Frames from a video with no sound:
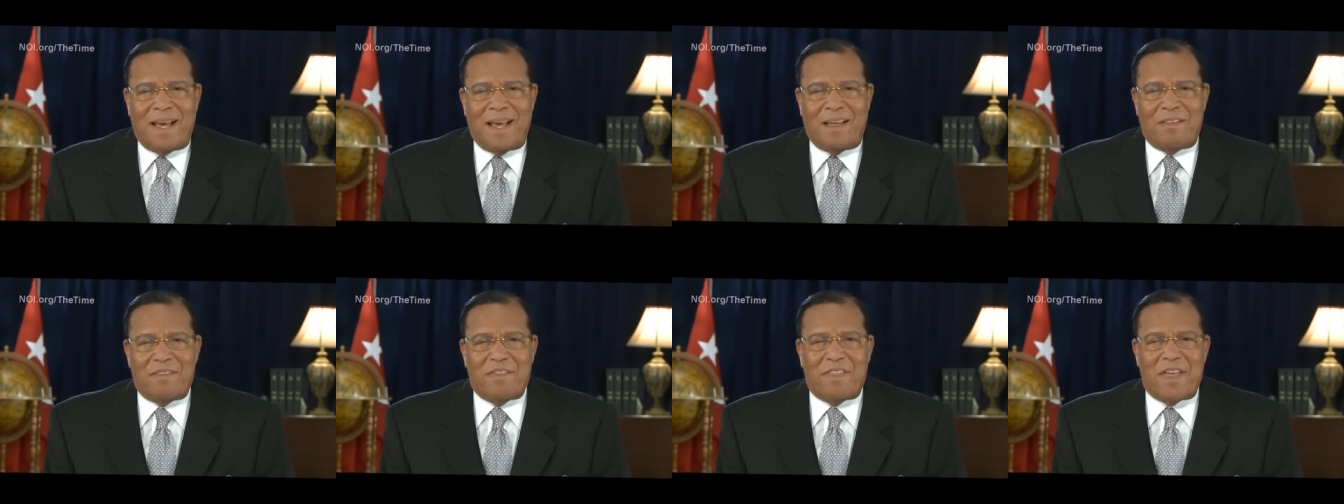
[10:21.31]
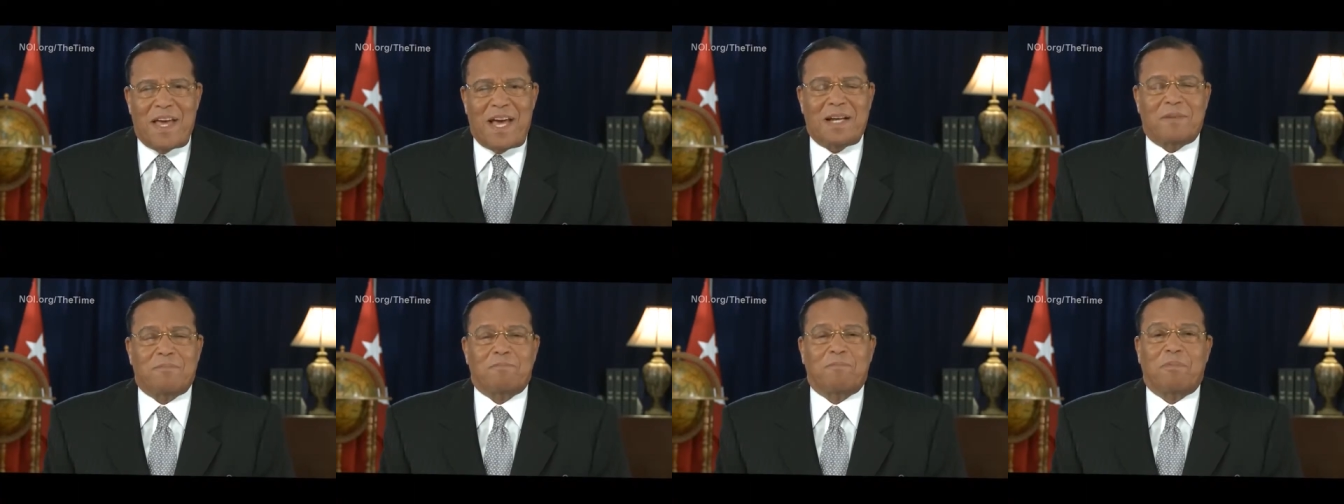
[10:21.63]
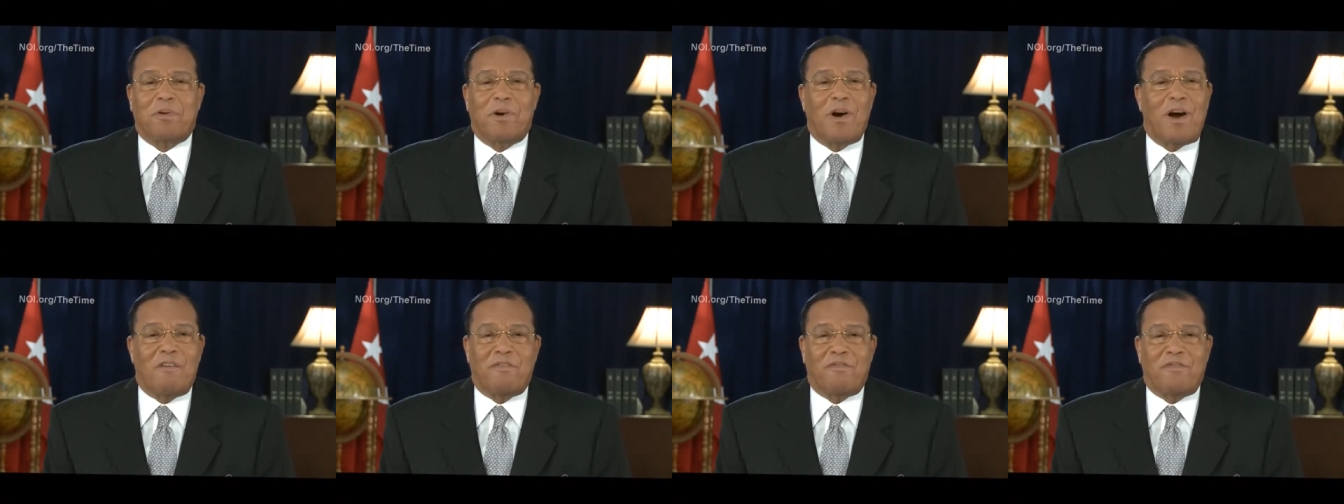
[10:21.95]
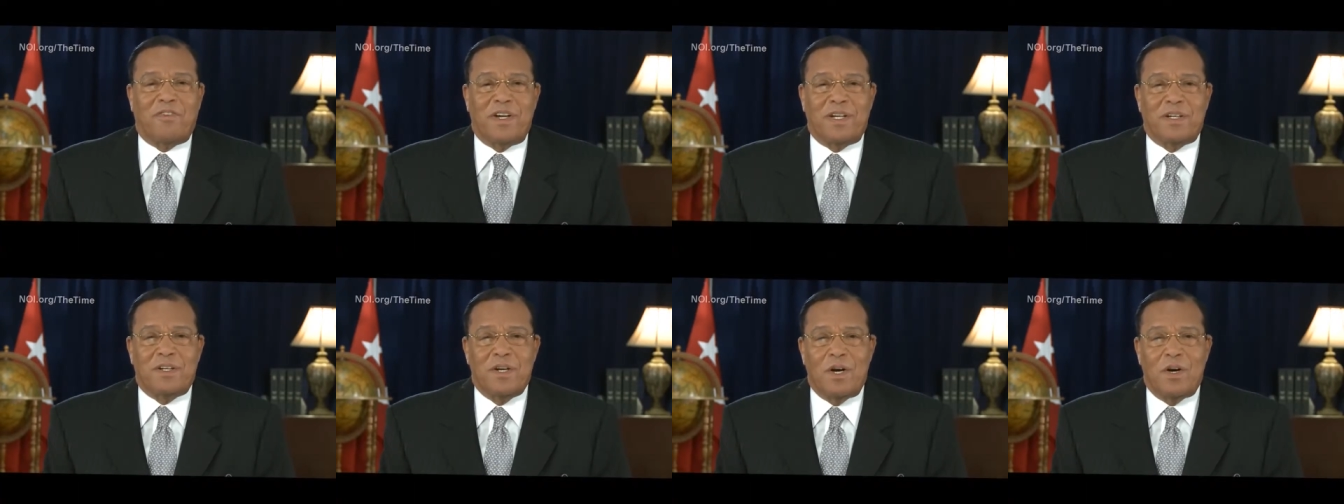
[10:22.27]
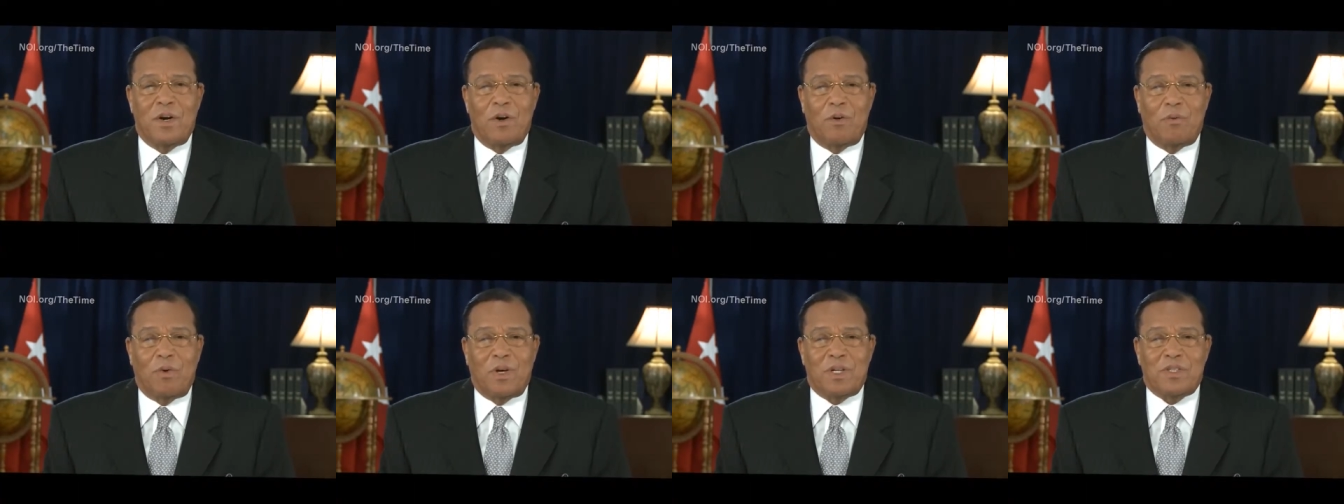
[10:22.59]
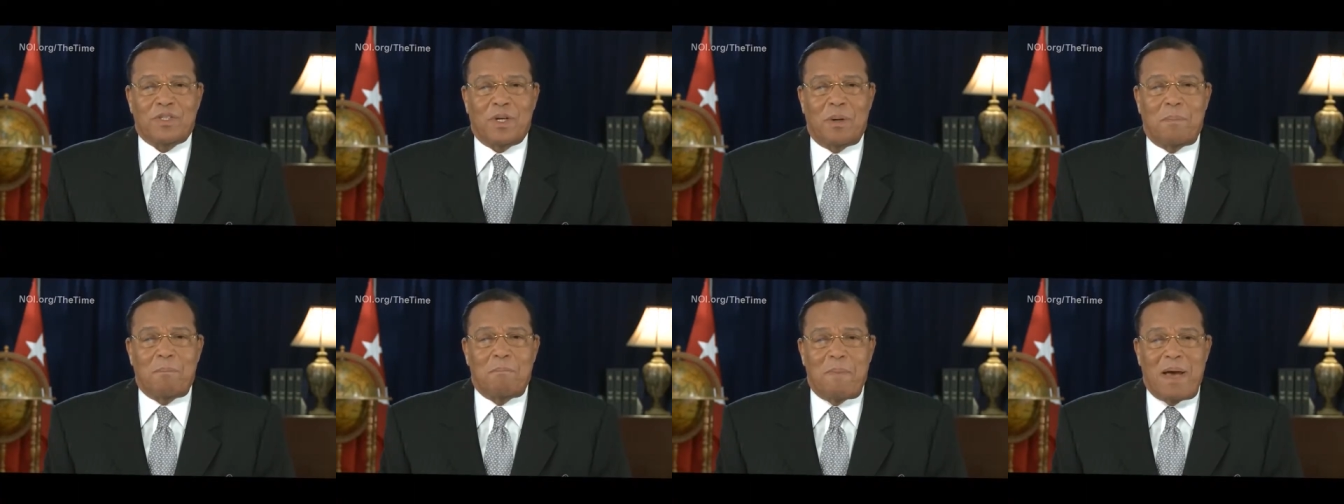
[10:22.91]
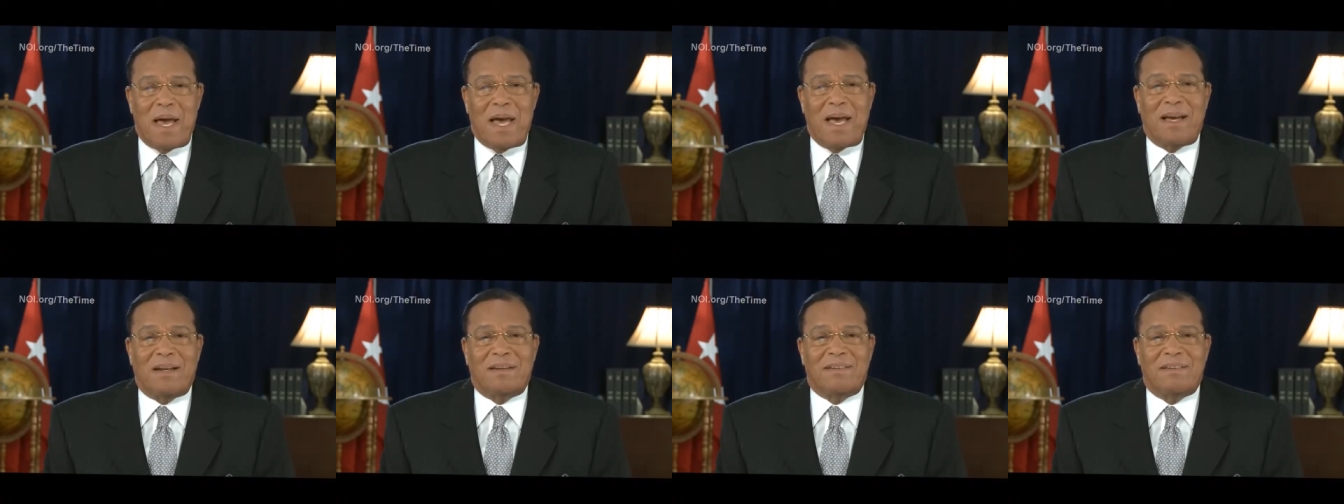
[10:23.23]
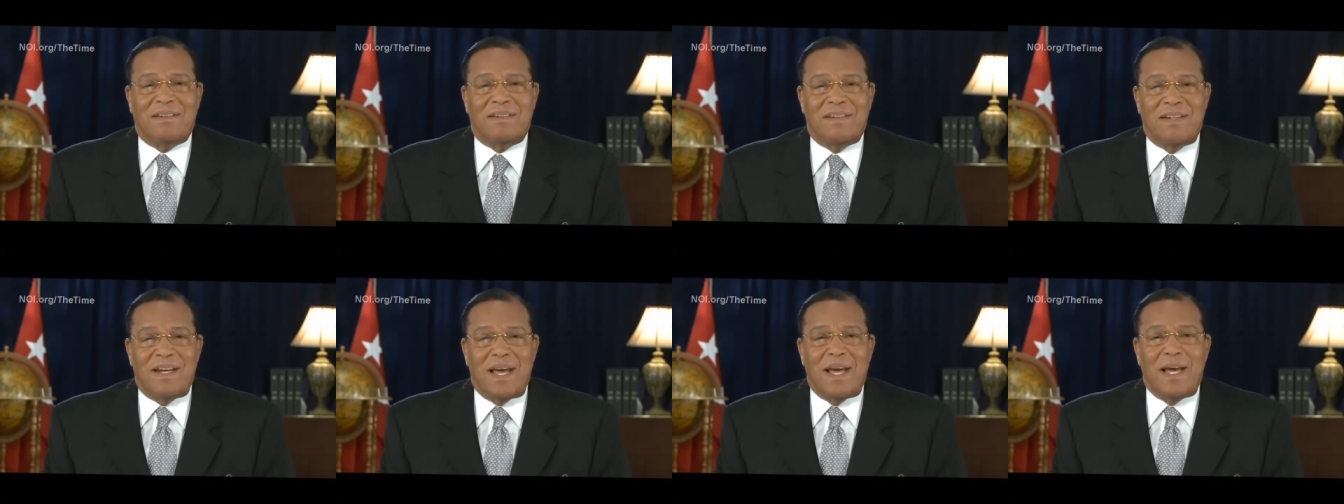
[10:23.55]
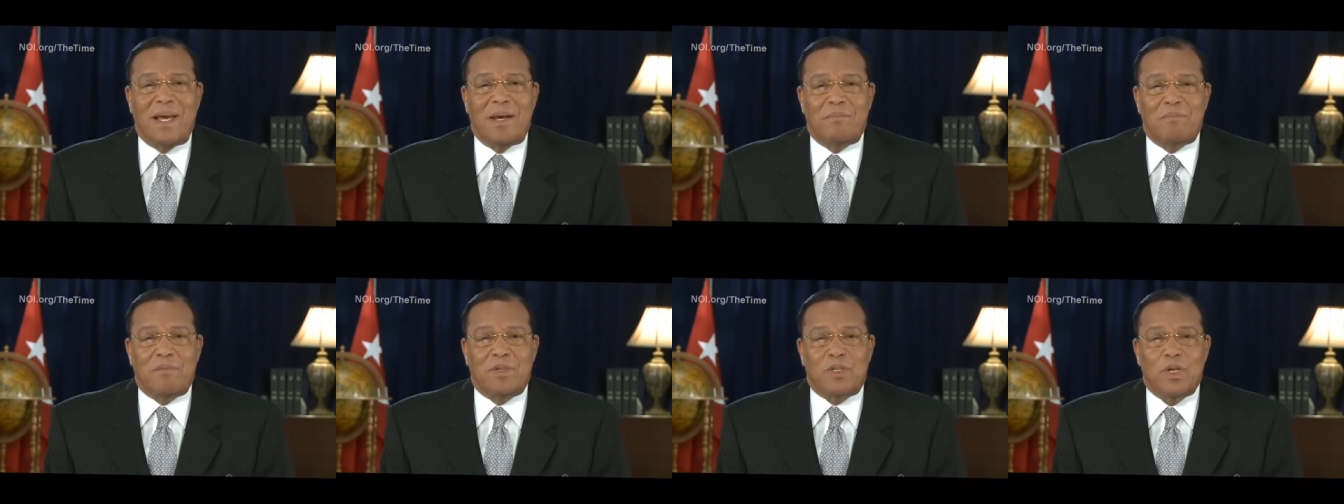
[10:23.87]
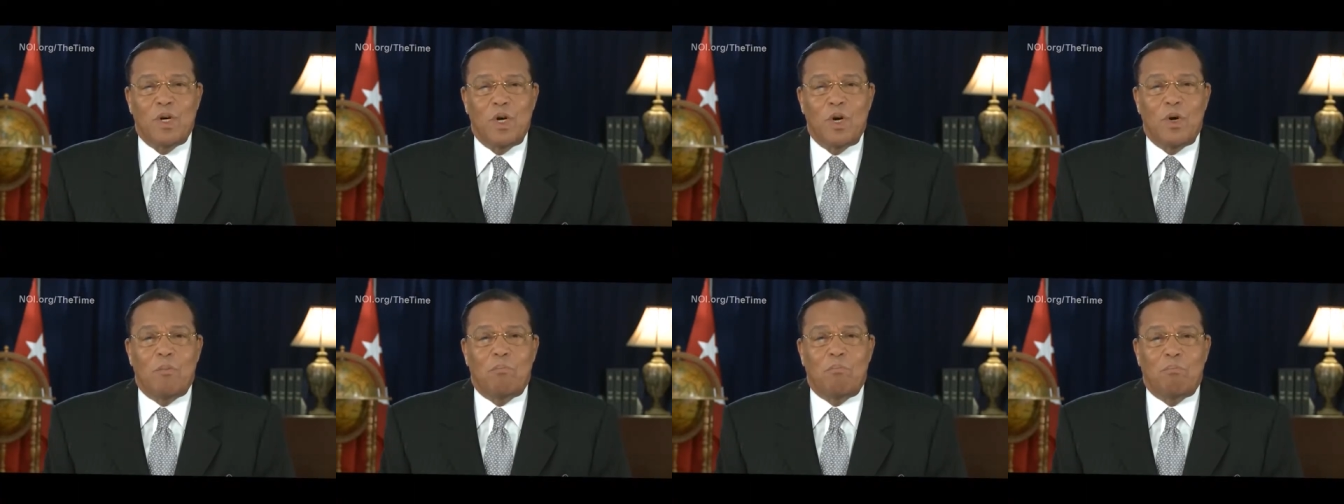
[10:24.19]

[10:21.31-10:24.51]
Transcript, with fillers: And that prophet was a man named